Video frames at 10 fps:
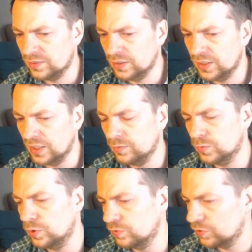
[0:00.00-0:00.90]
game
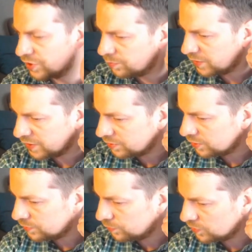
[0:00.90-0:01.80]
of
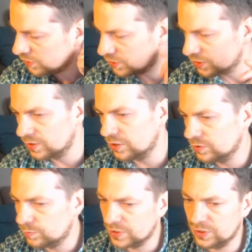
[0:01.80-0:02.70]
Grandmasters for this
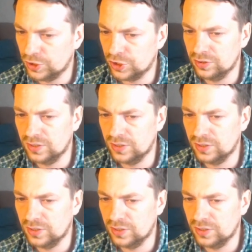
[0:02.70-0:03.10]
current position